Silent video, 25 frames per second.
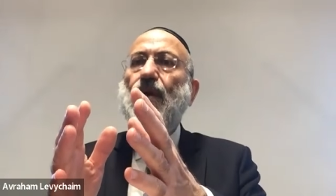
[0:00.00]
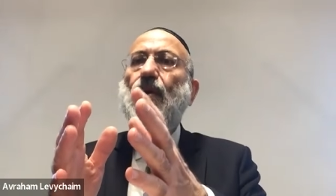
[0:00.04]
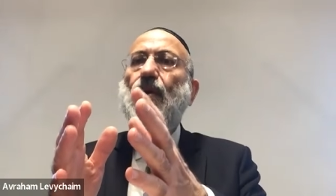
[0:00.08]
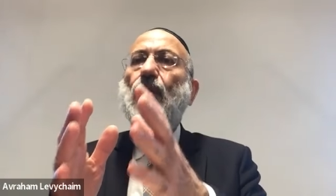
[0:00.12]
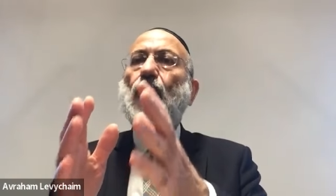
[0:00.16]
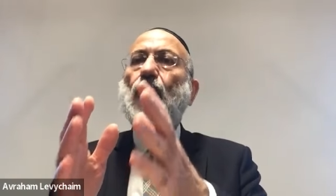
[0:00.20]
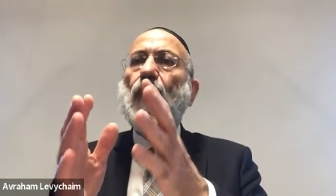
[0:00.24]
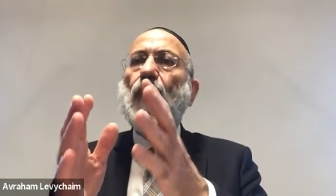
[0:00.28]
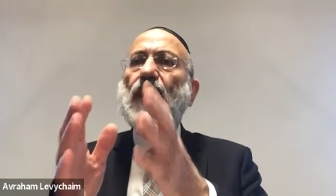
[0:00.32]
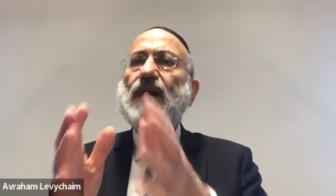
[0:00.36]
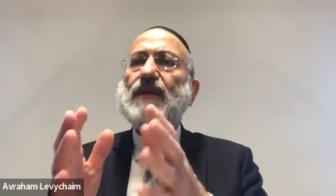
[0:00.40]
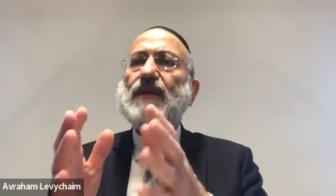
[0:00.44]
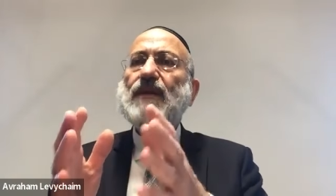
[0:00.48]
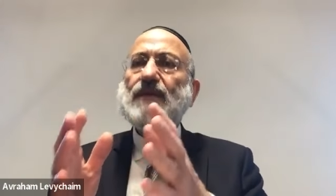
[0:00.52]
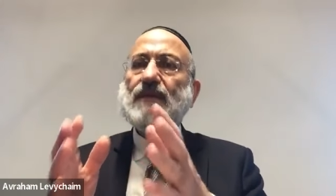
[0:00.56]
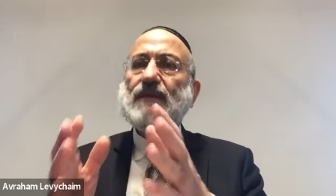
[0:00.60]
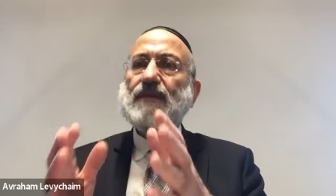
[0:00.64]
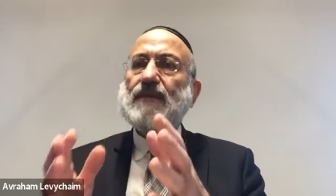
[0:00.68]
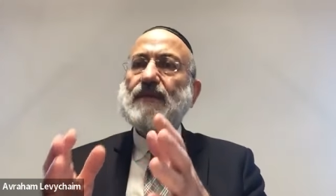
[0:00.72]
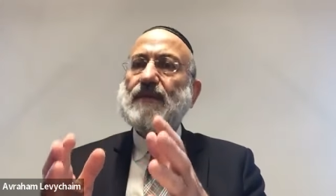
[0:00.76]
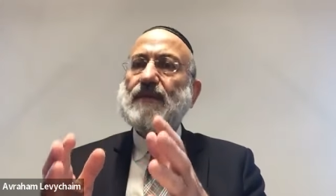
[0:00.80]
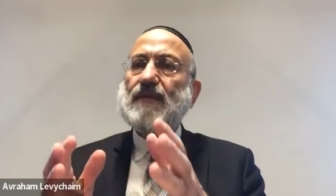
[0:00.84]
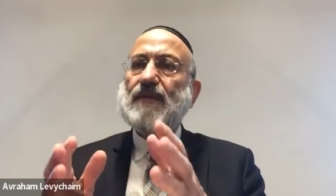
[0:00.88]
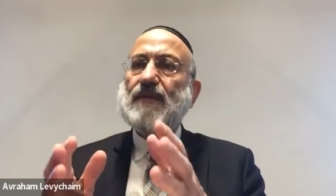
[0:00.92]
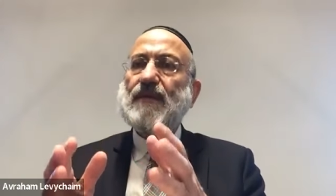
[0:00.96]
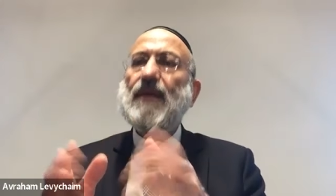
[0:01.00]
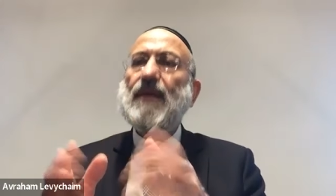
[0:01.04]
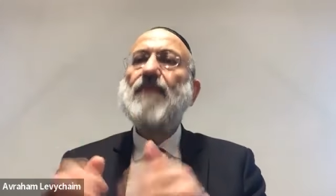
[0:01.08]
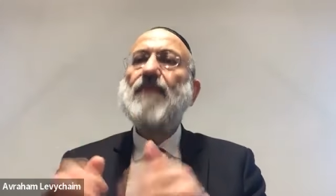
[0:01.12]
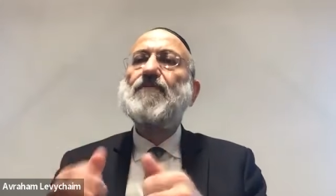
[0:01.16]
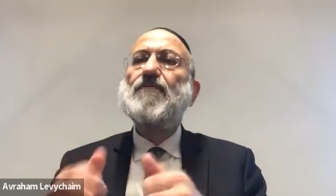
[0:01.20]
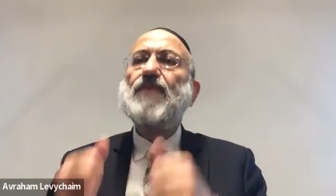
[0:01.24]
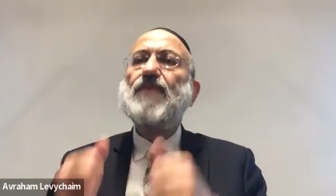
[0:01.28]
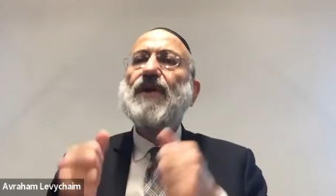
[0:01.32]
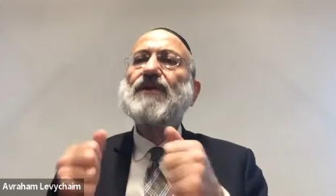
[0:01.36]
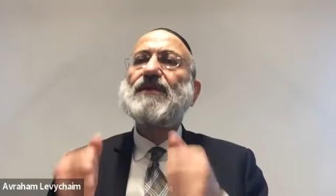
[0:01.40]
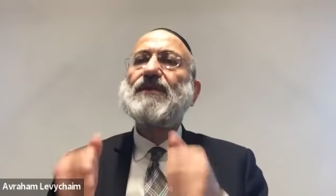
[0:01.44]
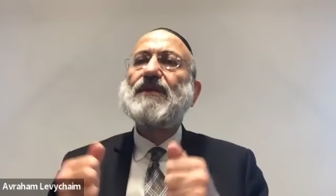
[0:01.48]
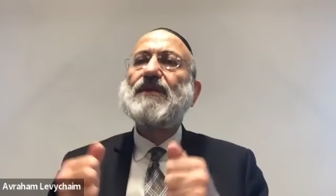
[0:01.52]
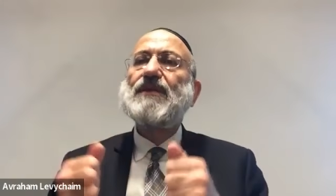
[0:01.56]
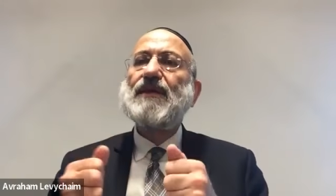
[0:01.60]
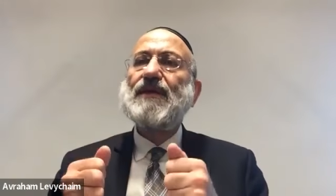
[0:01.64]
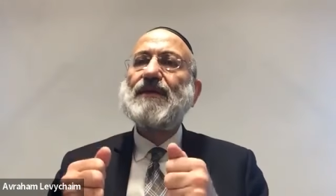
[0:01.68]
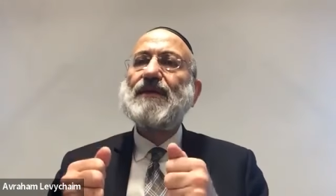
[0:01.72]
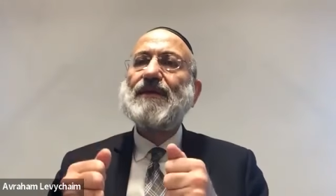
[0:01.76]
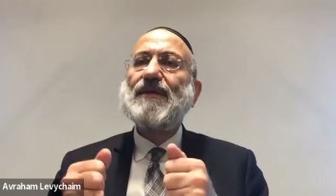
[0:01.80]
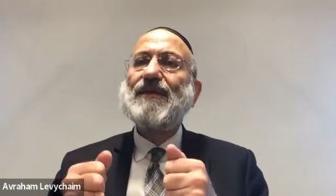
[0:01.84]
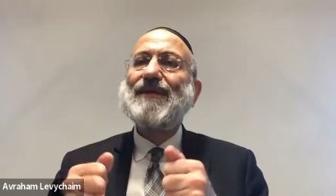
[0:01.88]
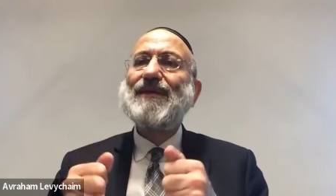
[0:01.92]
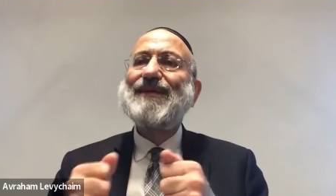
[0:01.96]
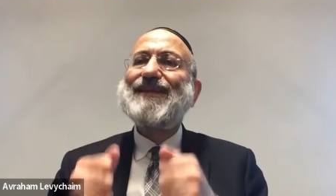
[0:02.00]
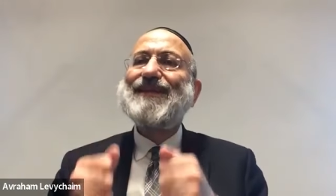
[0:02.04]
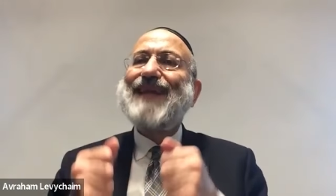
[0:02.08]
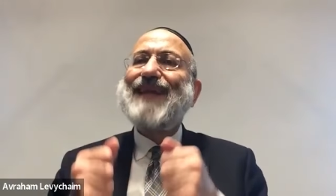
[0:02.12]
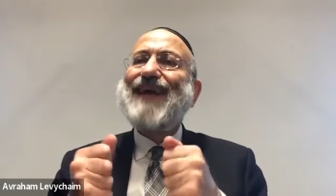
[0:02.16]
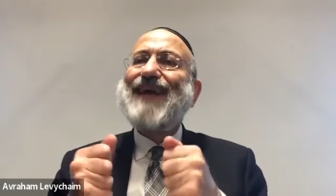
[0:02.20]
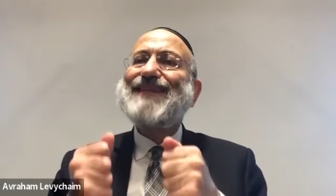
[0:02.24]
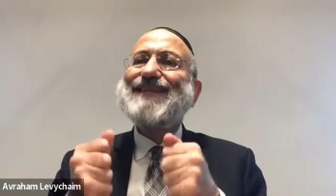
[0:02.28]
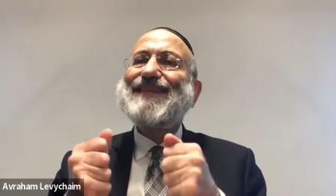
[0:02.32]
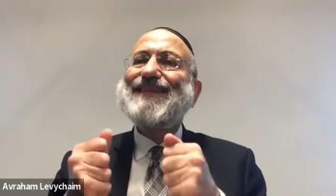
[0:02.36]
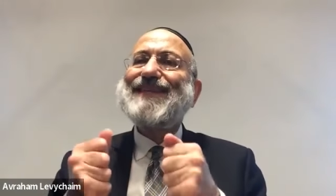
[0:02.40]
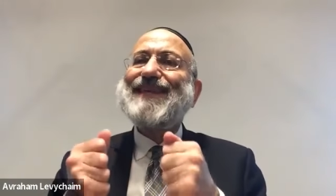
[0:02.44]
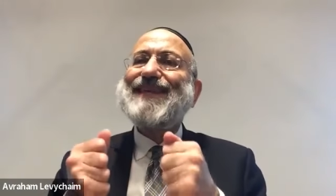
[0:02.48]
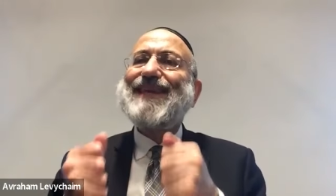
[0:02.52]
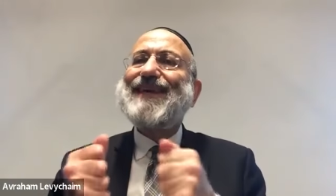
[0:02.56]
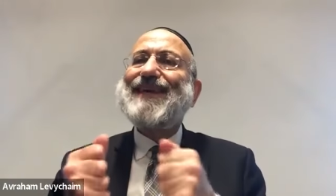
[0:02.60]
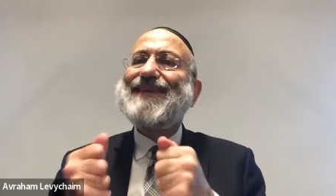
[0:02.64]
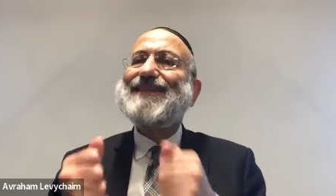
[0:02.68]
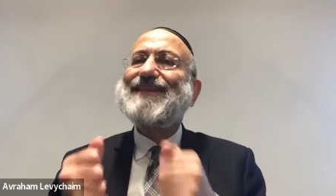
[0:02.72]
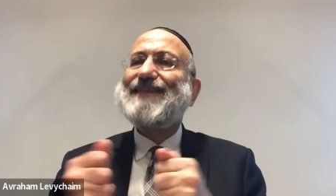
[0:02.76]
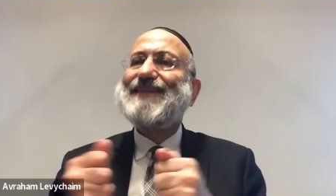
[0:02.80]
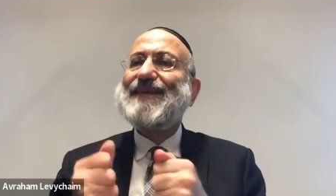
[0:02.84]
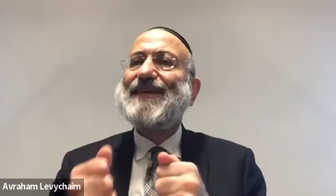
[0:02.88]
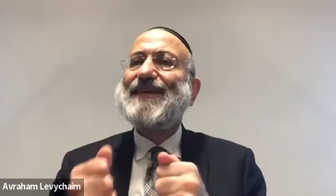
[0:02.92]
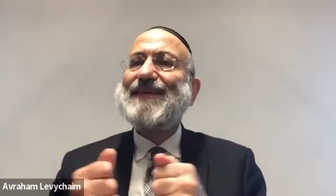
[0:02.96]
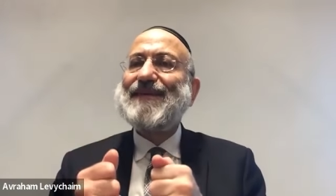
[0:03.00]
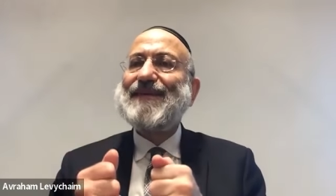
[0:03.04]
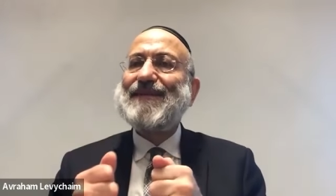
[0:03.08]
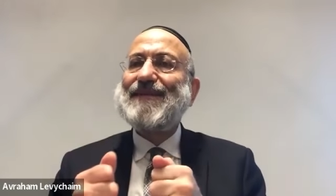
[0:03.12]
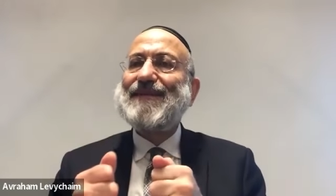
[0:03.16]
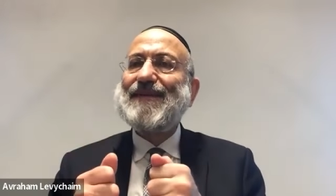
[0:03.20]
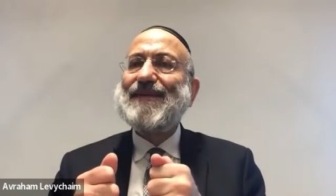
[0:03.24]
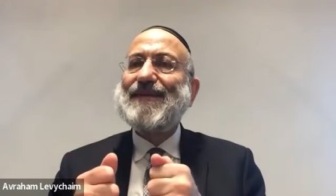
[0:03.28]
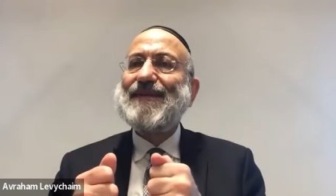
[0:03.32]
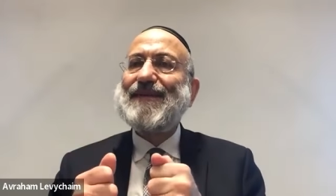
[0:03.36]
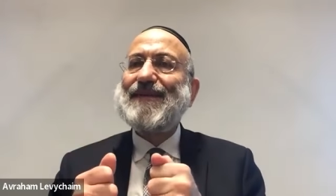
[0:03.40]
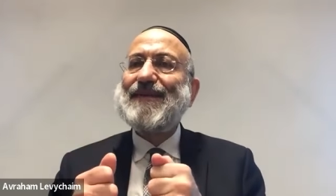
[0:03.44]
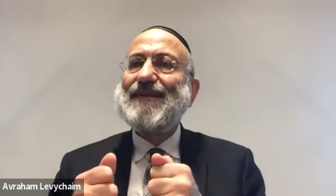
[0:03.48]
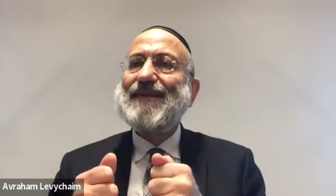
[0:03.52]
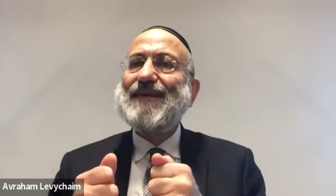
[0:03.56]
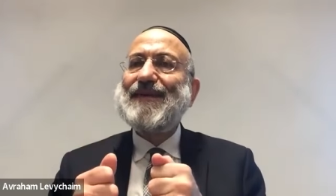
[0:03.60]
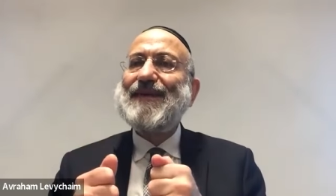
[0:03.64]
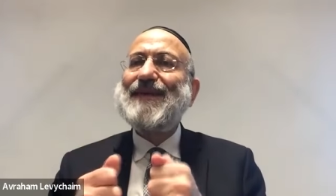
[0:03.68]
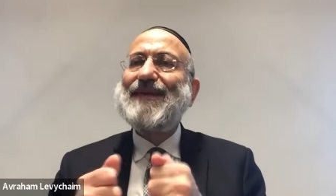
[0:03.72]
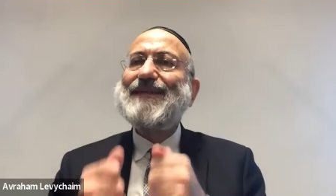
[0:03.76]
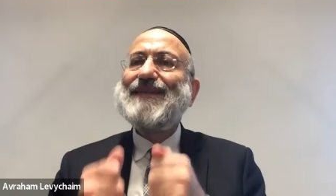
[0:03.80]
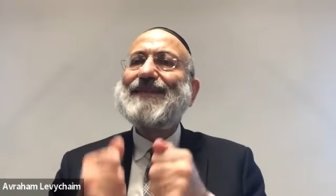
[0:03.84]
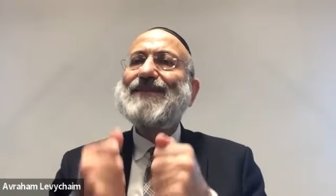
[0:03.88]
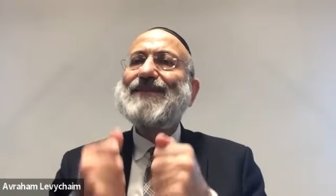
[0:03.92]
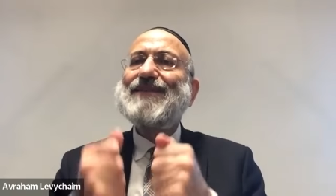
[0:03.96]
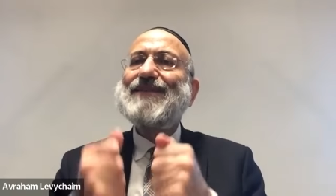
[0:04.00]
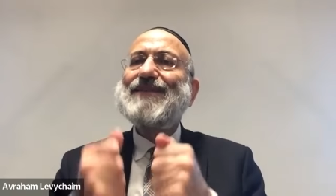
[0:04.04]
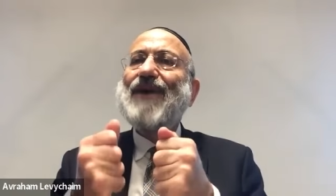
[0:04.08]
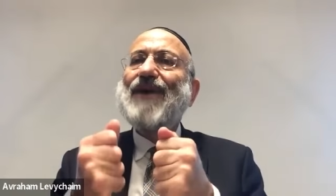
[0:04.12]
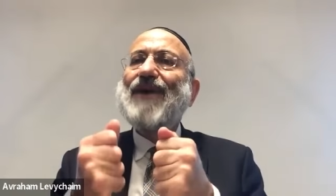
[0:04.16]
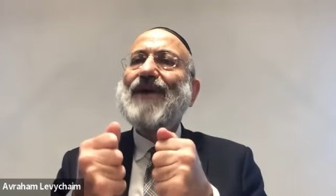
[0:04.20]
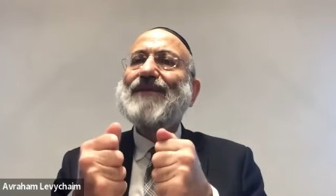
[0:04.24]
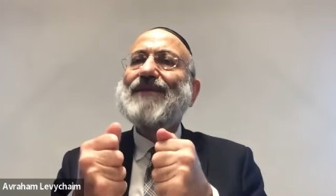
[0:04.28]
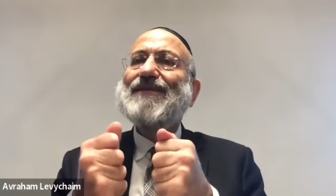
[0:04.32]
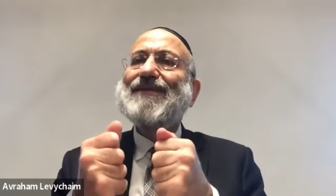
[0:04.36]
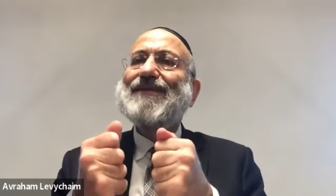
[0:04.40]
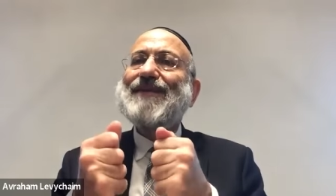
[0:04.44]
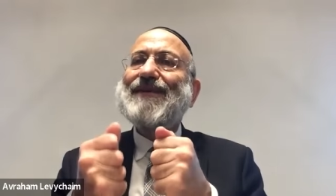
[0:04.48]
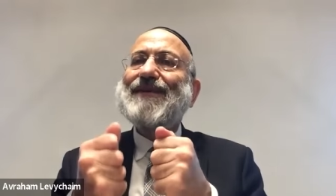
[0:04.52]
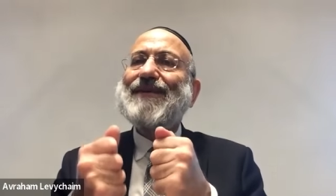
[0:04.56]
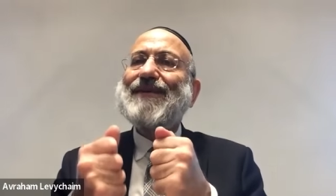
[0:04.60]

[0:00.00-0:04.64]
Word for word: When a person does chesed, it's not